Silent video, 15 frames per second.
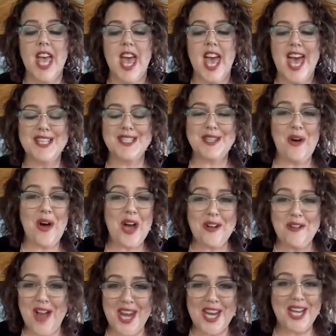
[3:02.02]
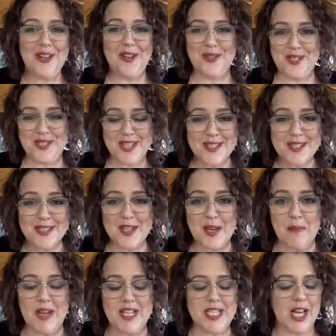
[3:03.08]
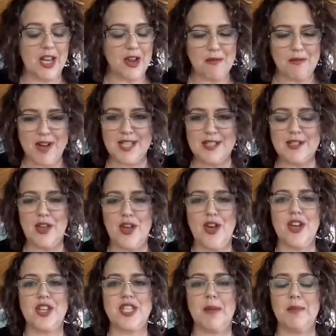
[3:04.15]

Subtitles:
And so I created a little system. I did a lot of research.